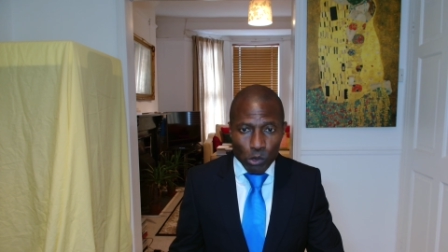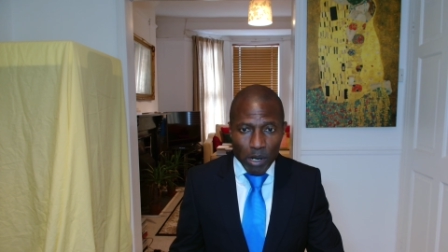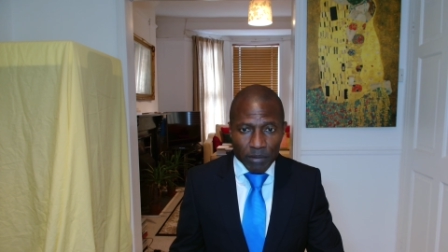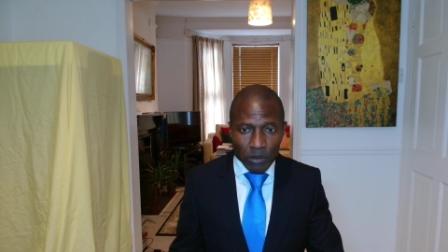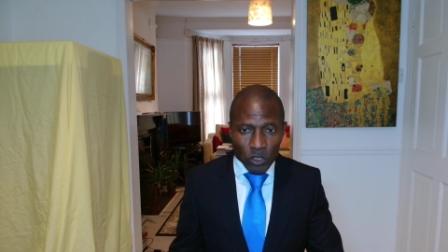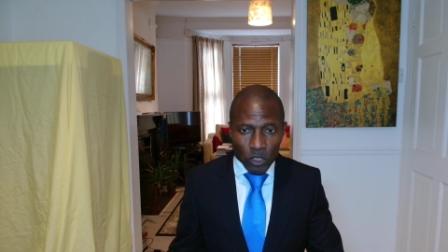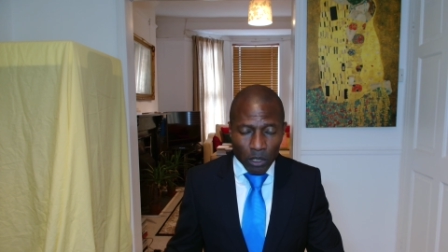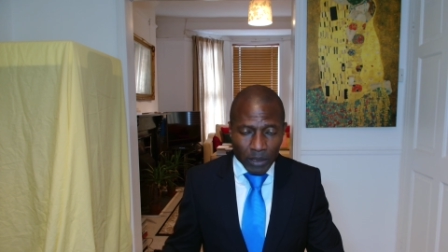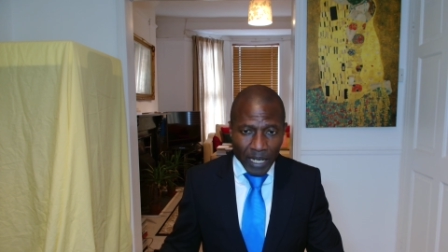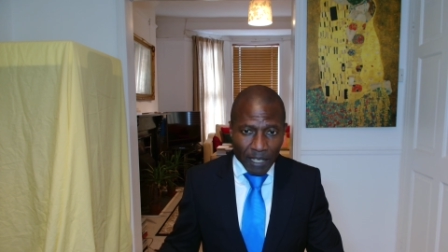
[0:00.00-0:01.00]
Evans
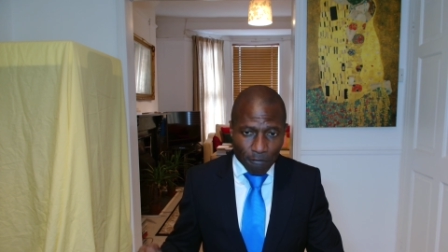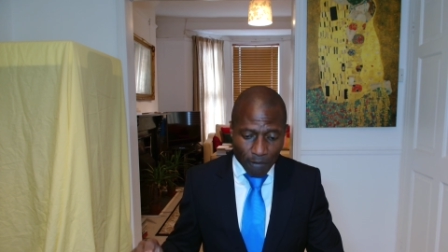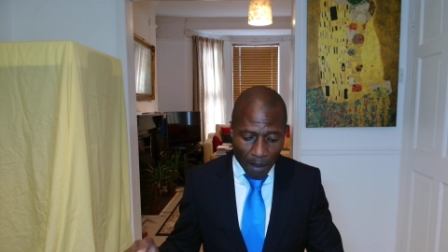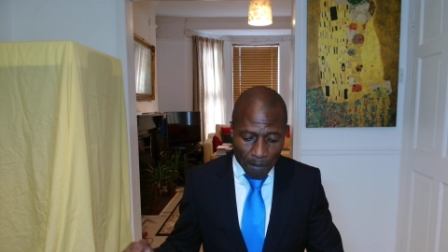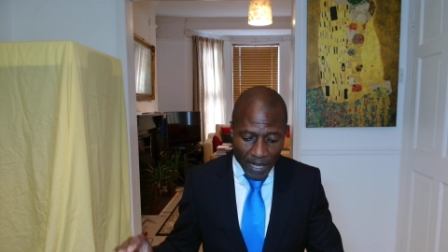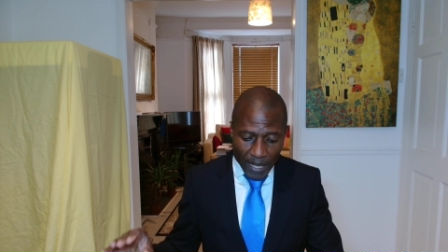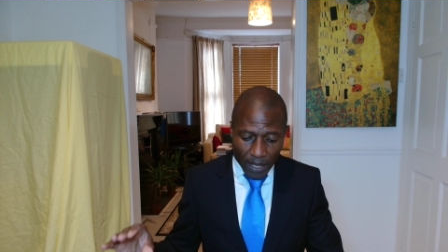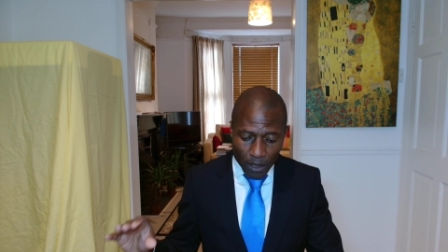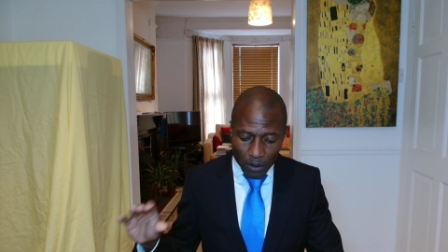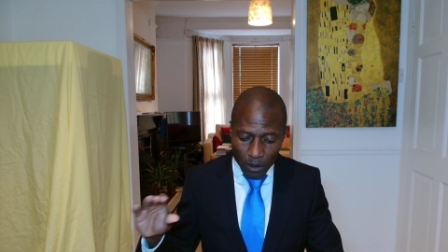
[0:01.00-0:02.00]
on a family
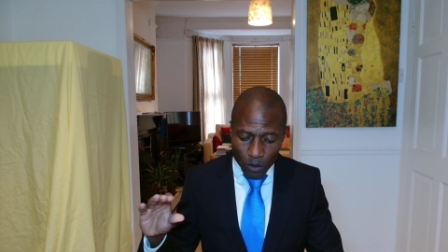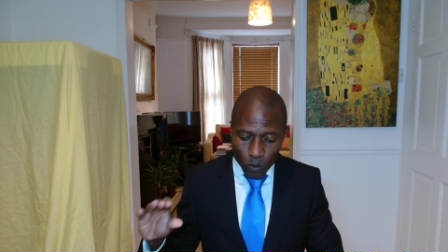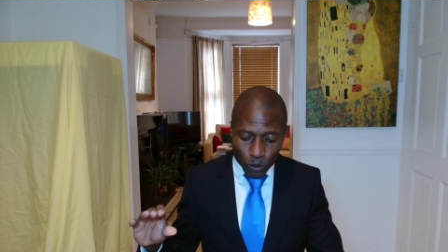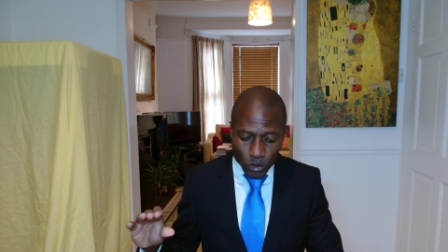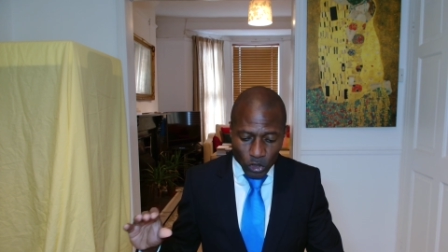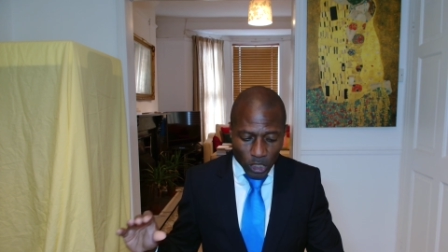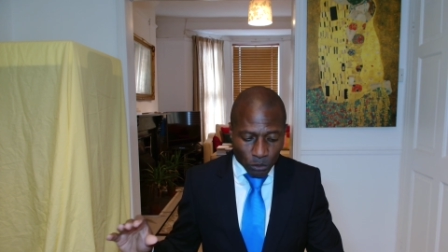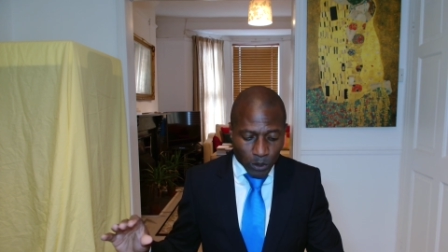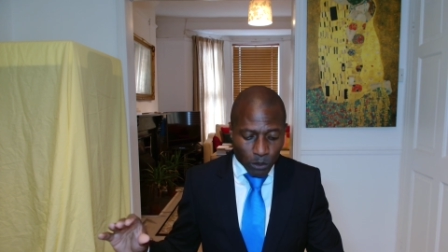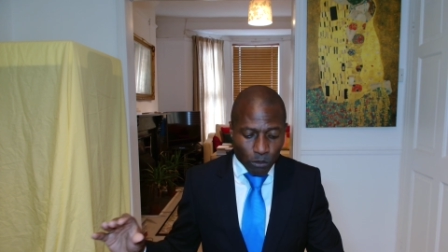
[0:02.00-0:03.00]
court
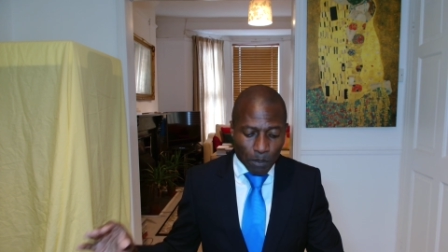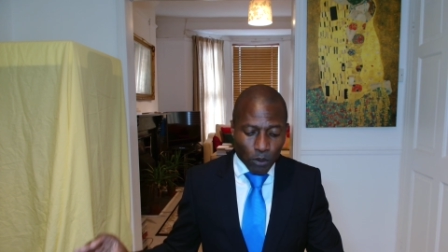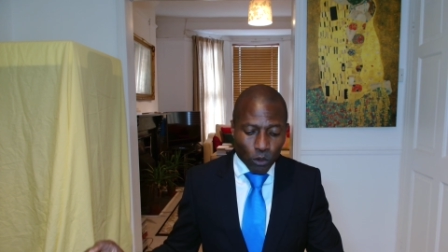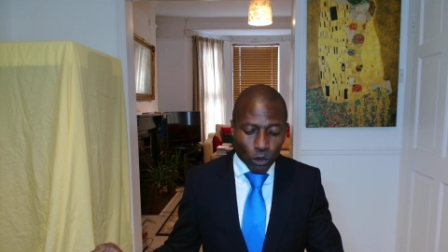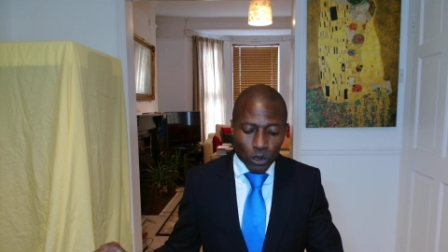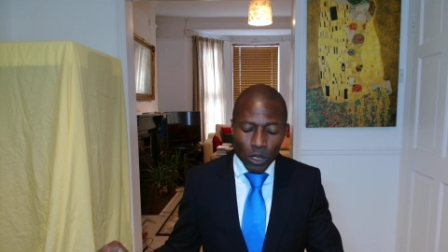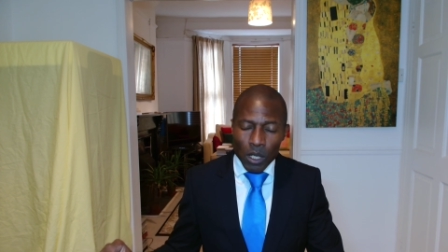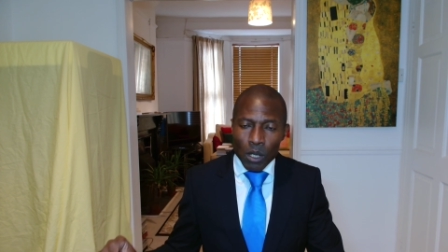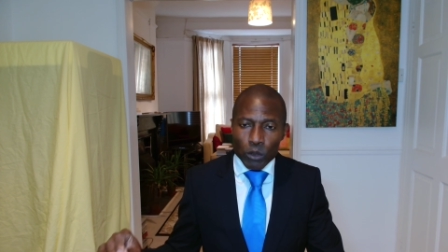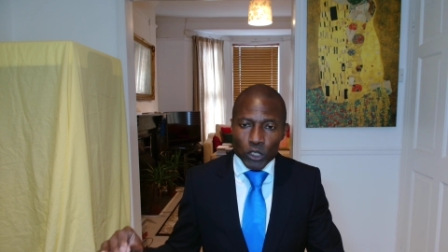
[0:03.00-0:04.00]
judgment report
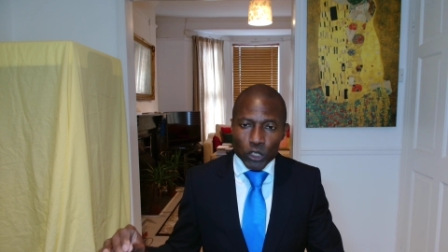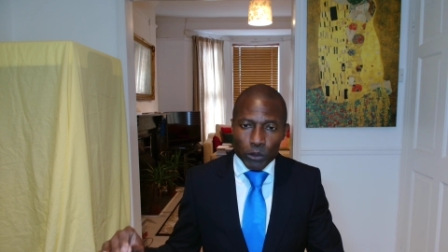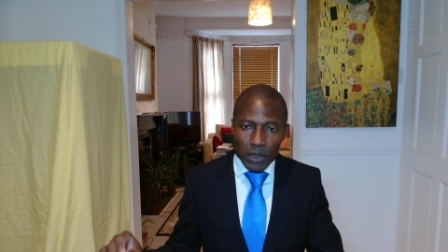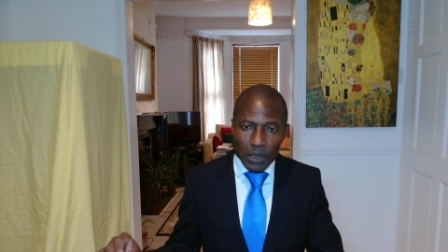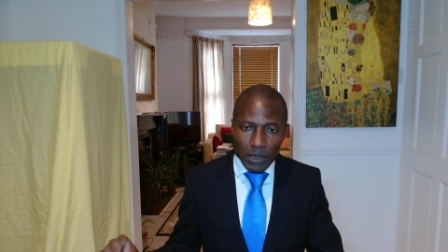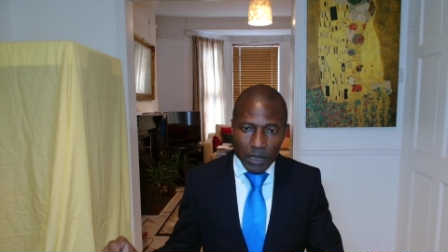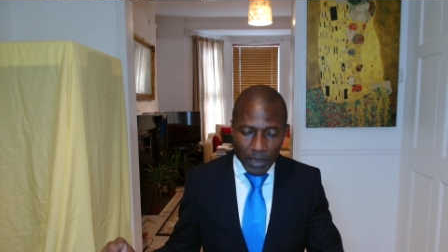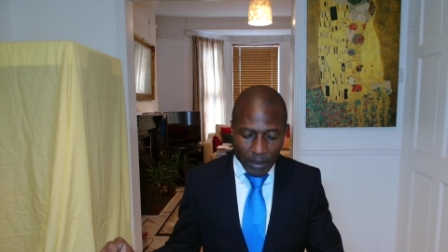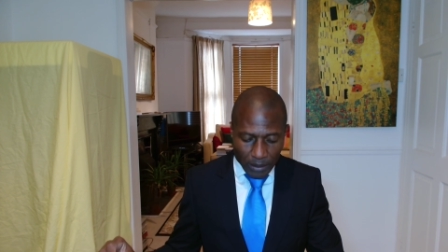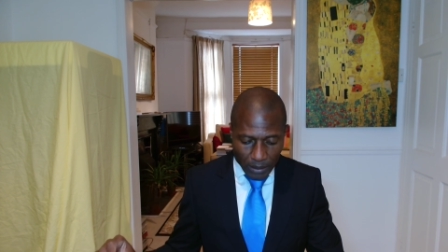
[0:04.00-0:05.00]
which
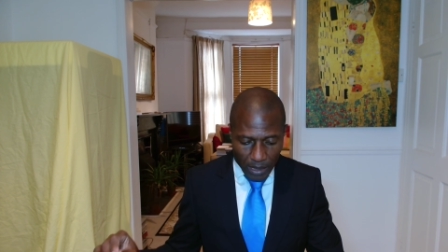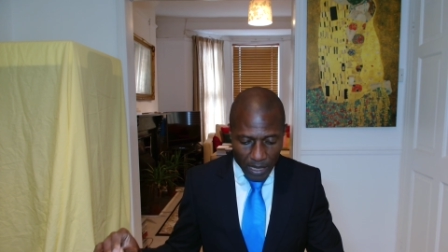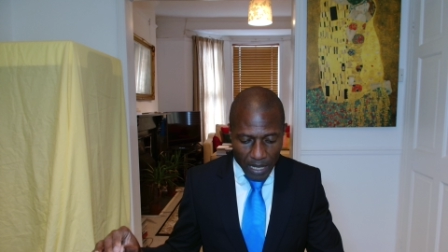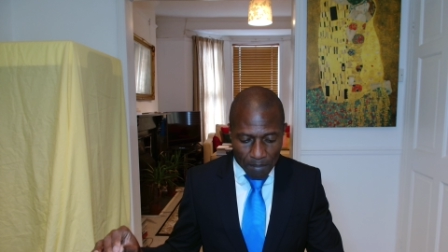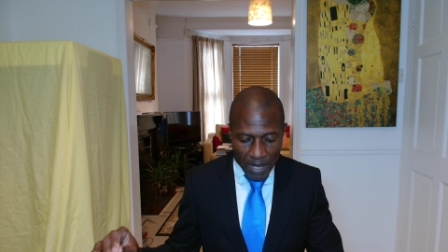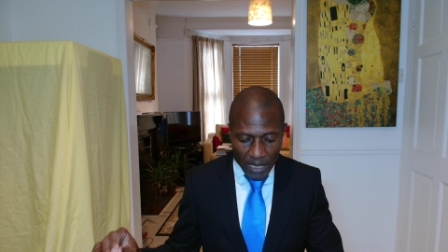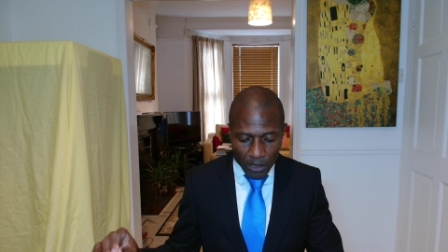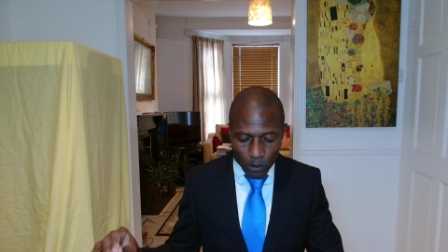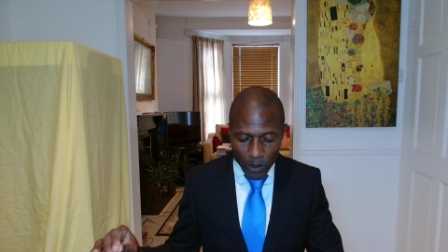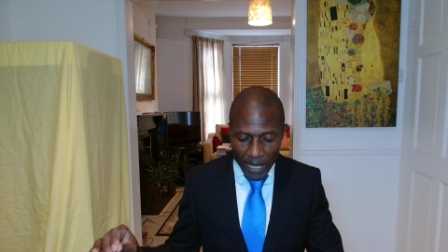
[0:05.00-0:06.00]
criticized the
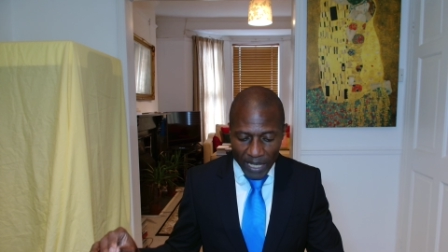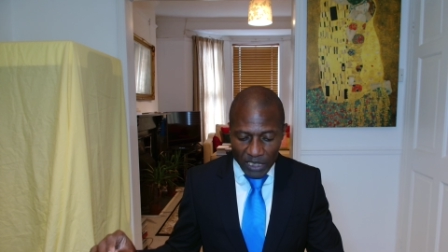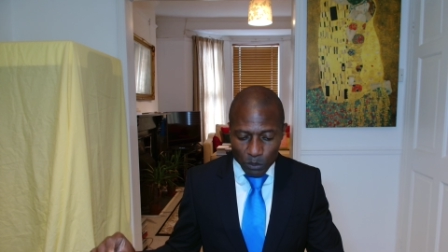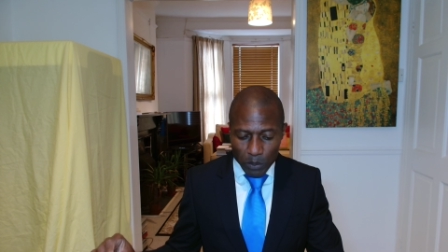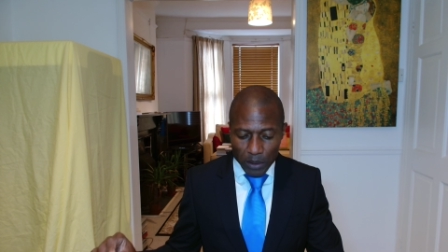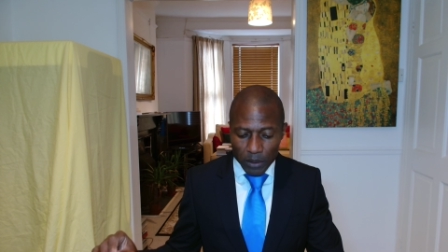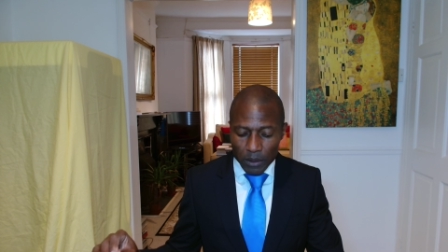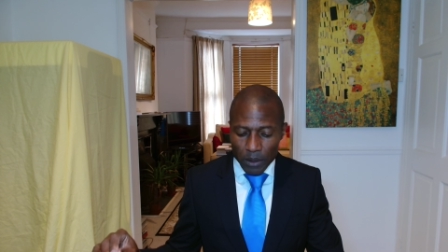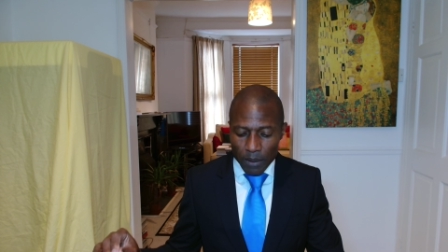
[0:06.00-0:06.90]
medical expert,